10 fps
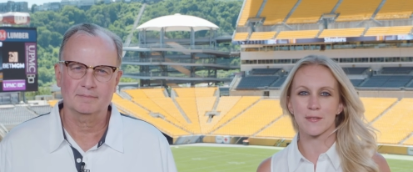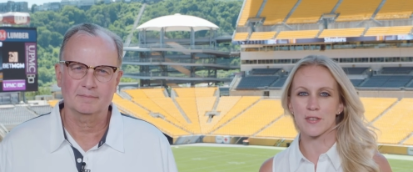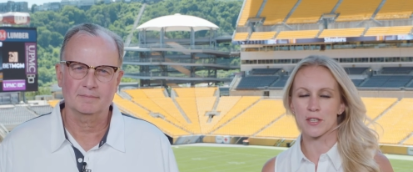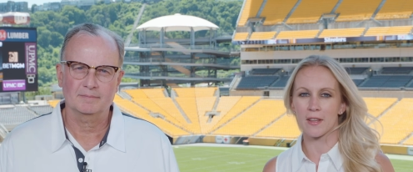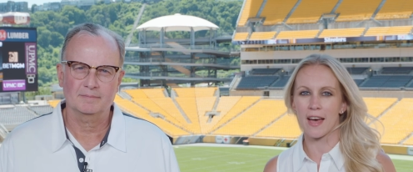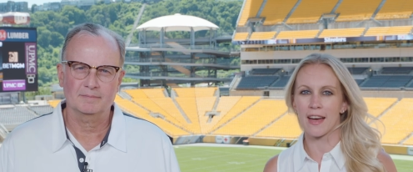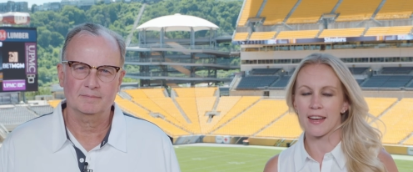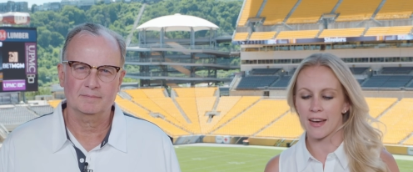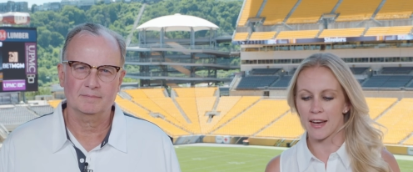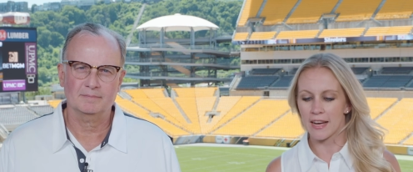Speaker 1: of
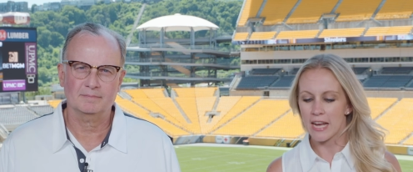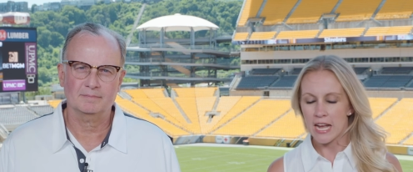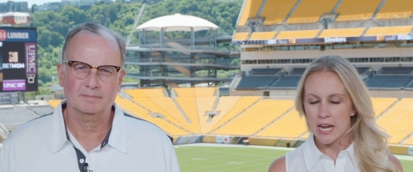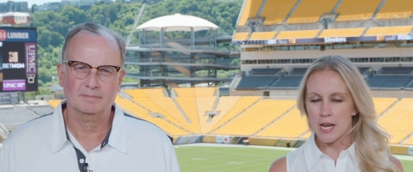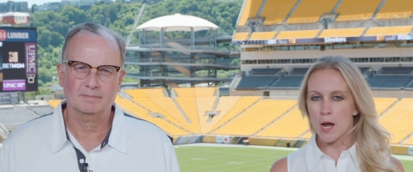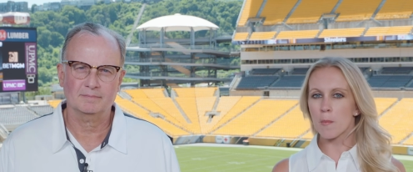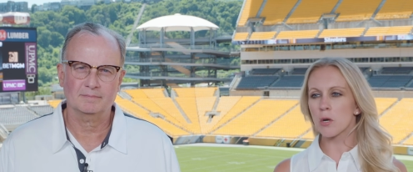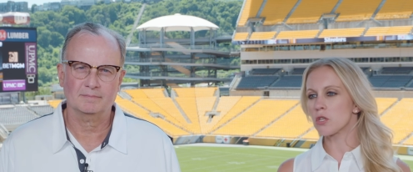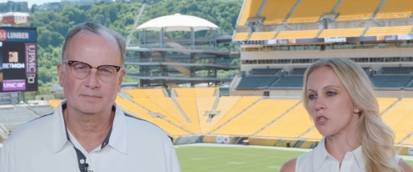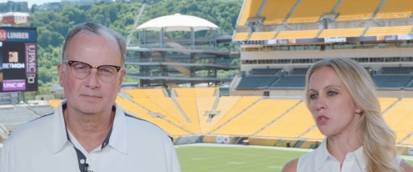July. Uh,
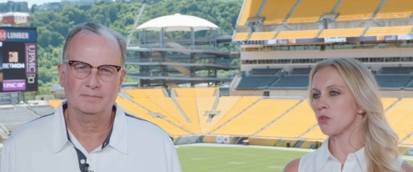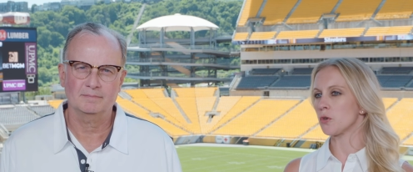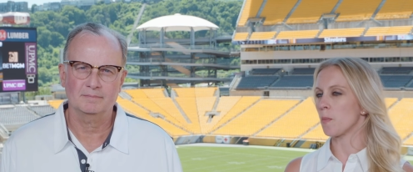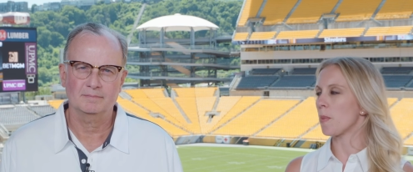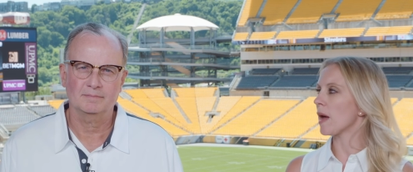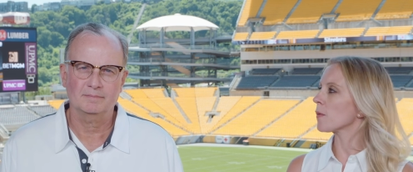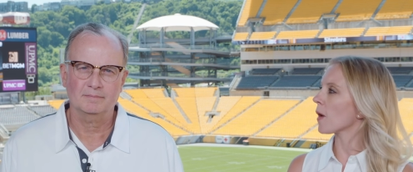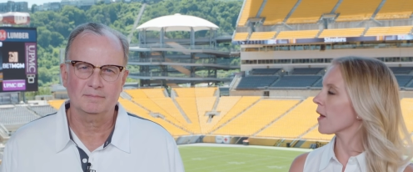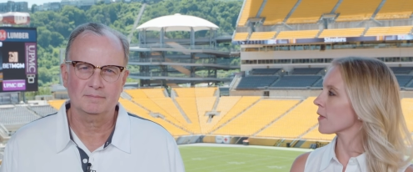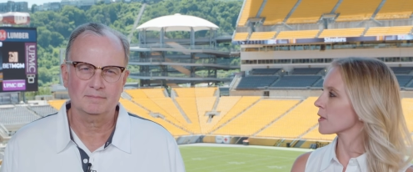number two, Ben
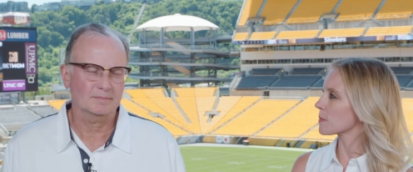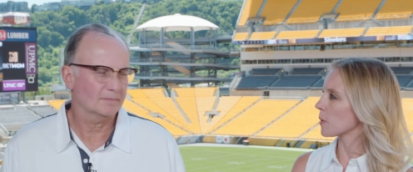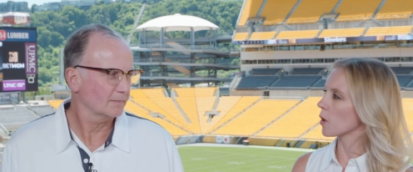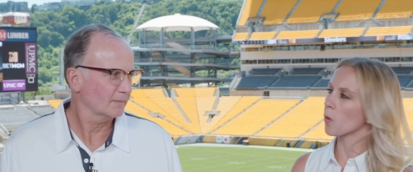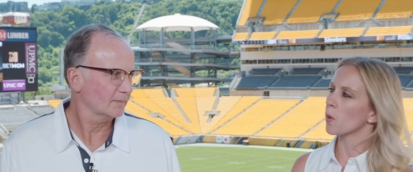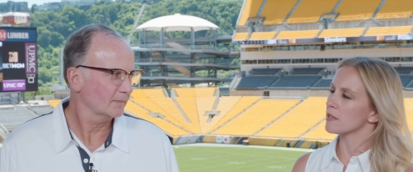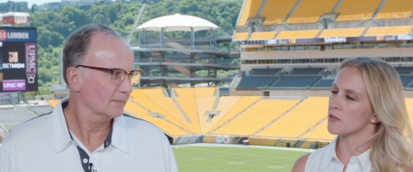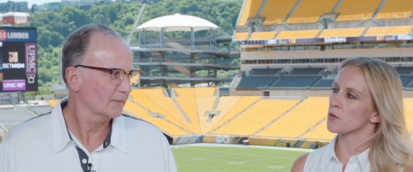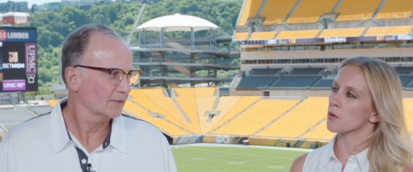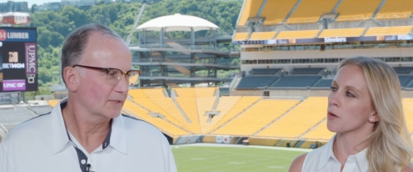Roethlisberger. What
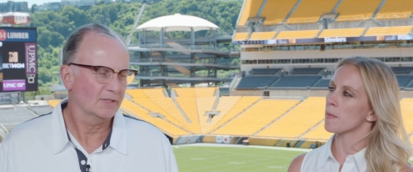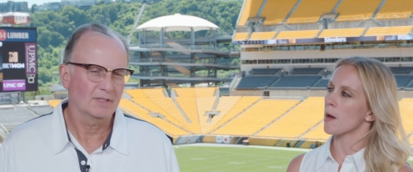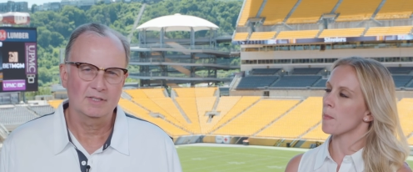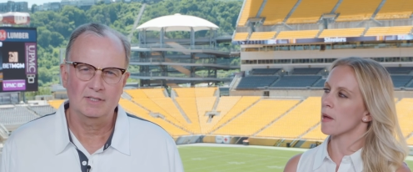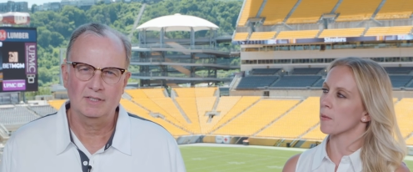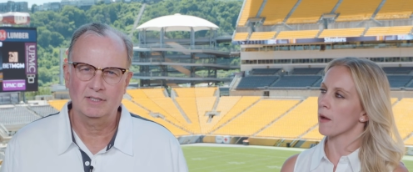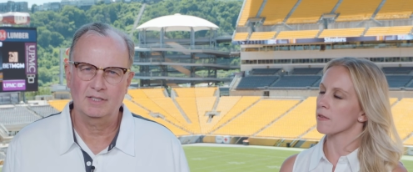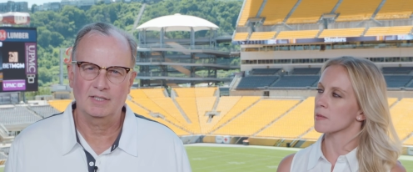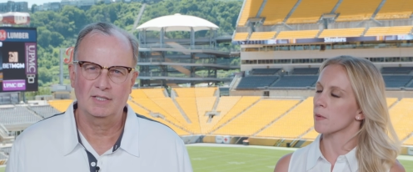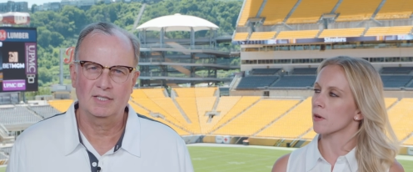did you learn about Ben
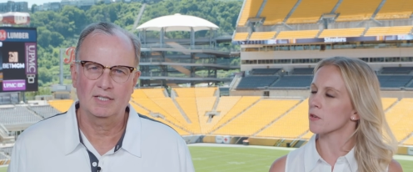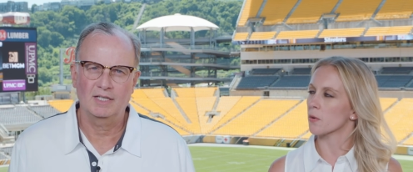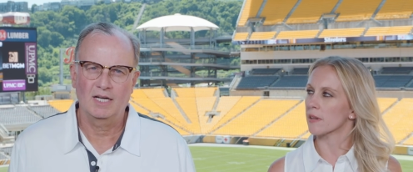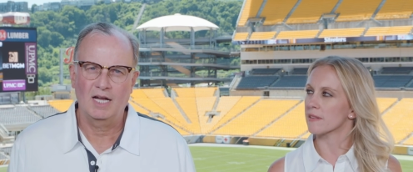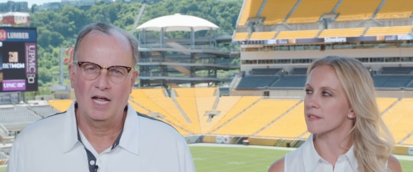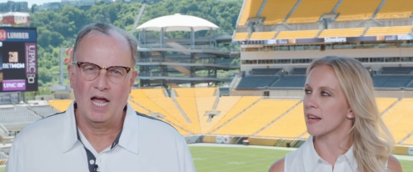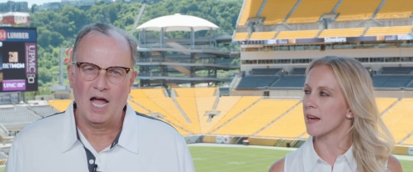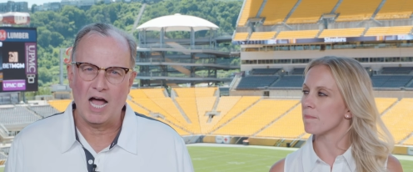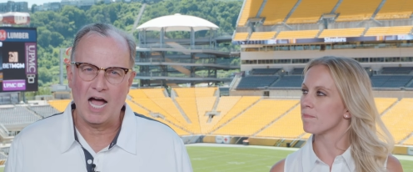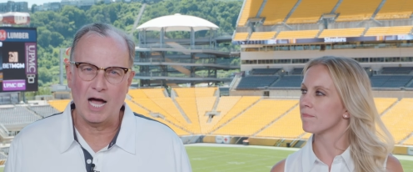Roethlisberger during this
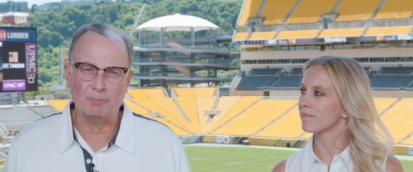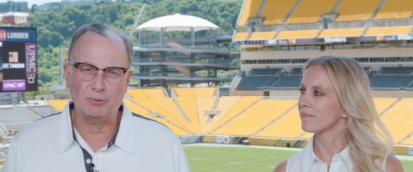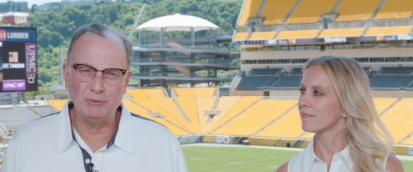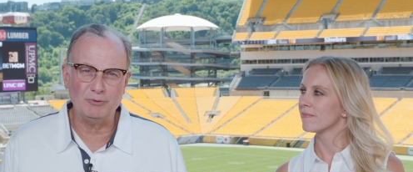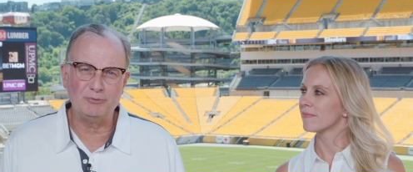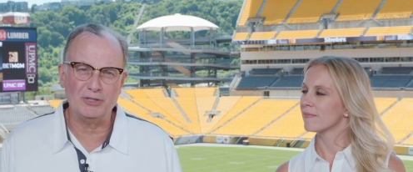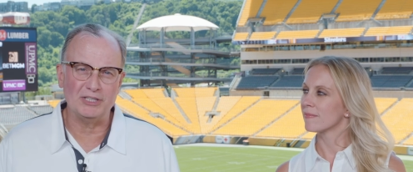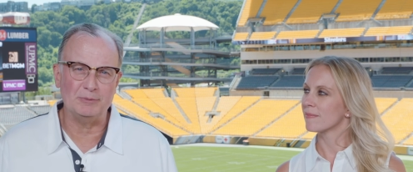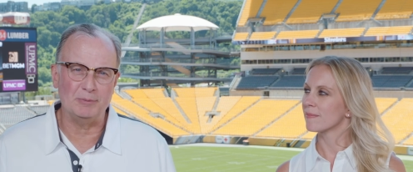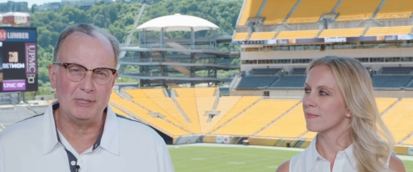time?
Speaker 2: Uh, pretty
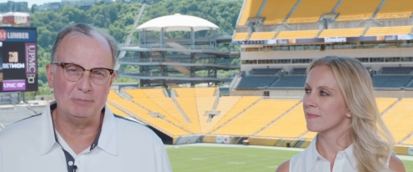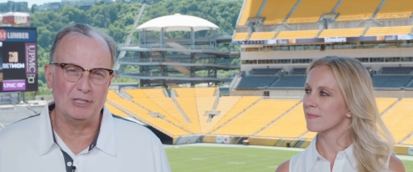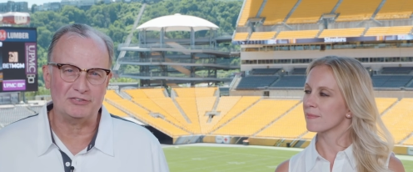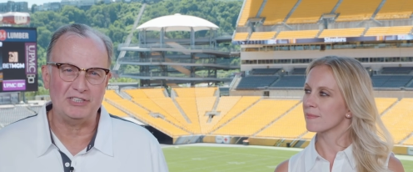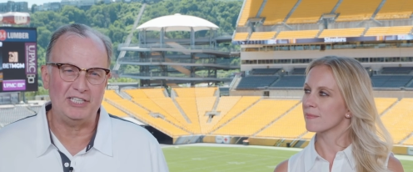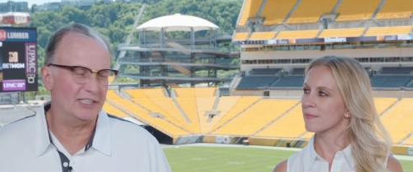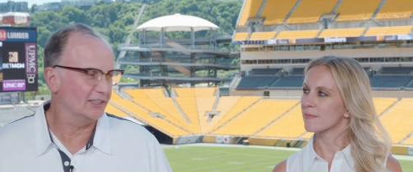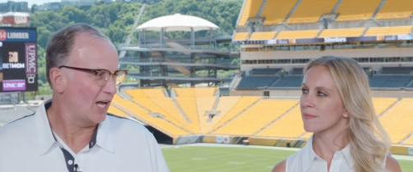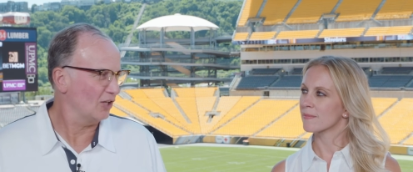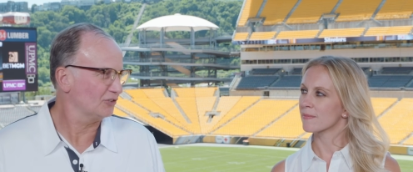revealing to me, Missi. He
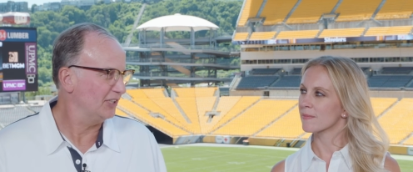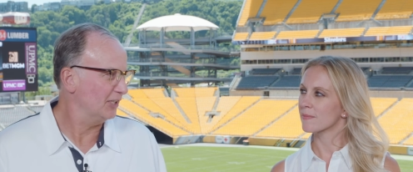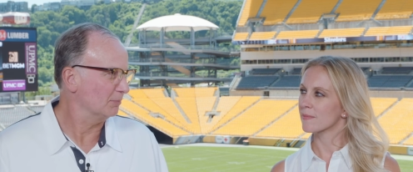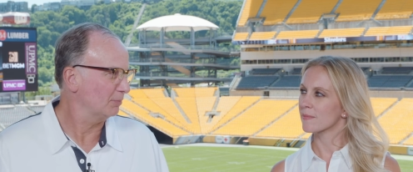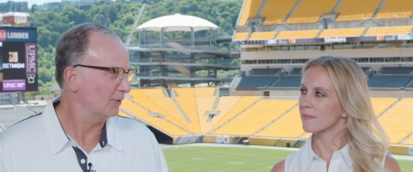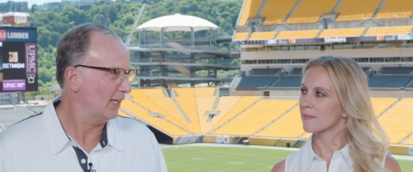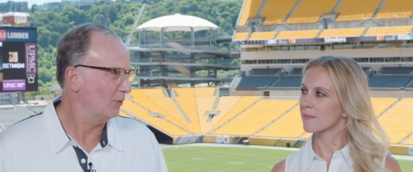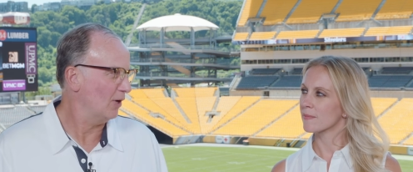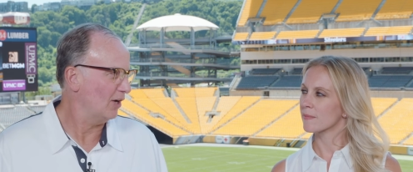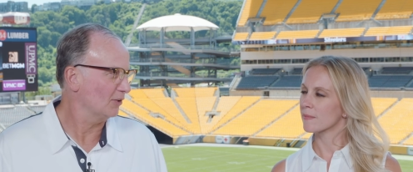acknowledged he didn't play
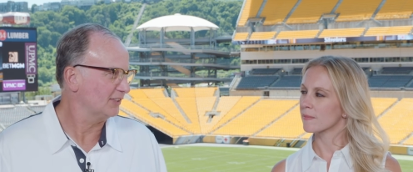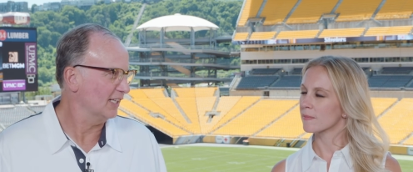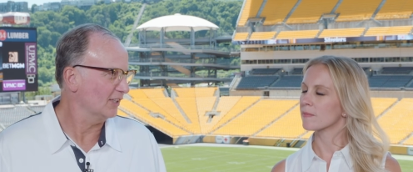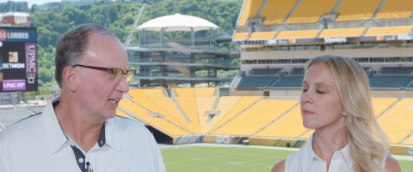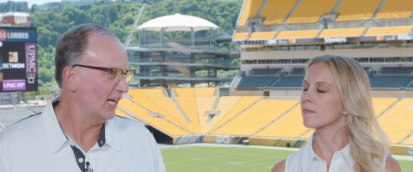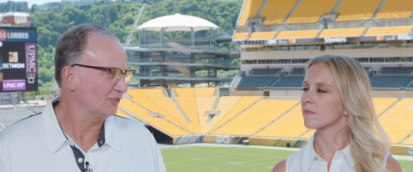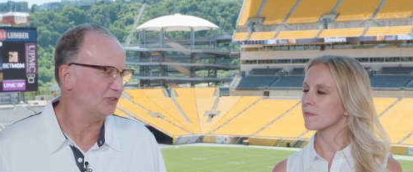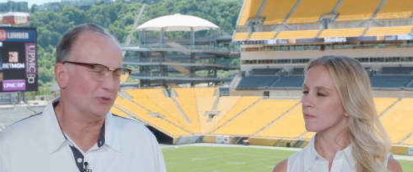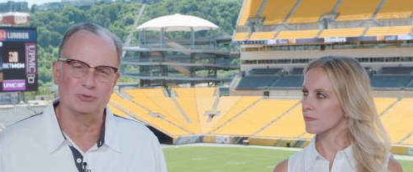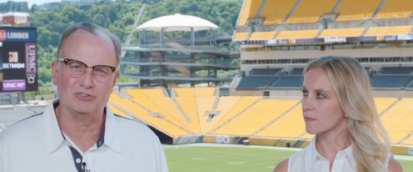well at the end of
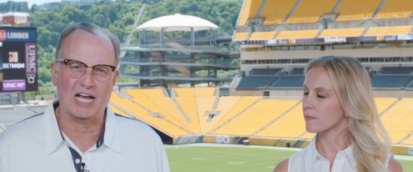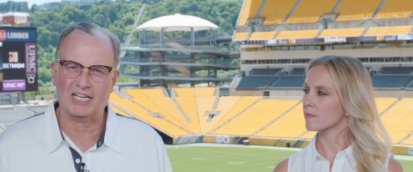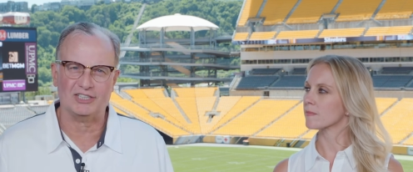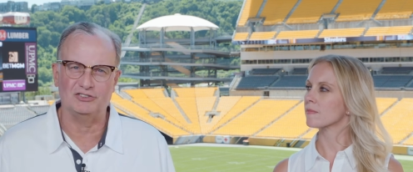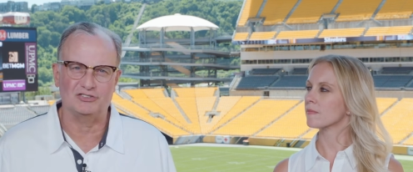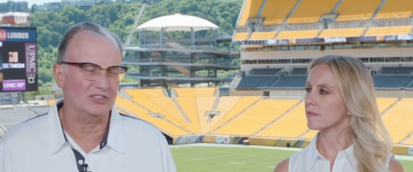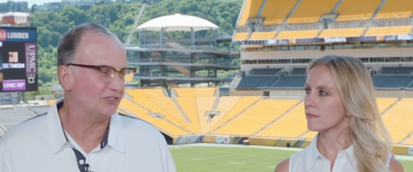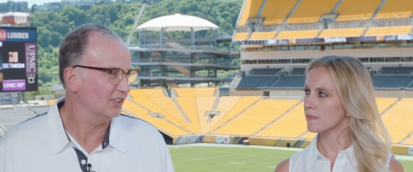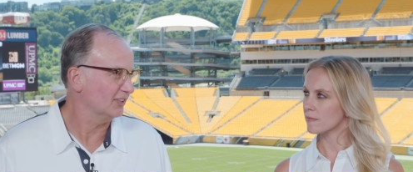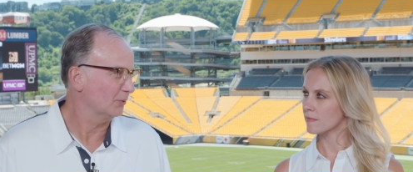last year, was not
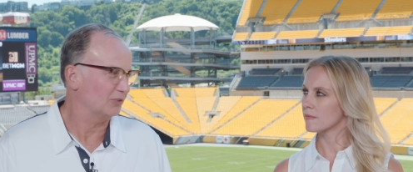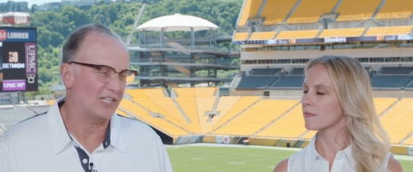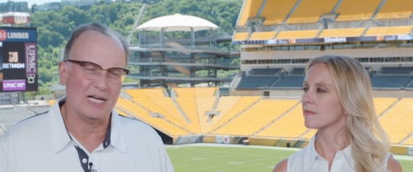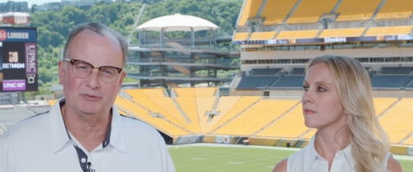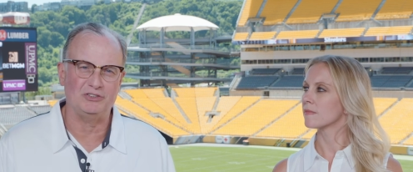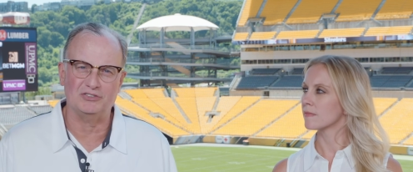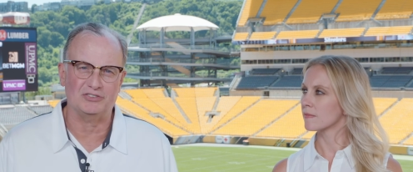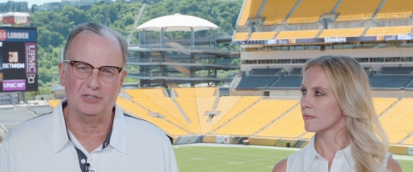consistent. There were times he just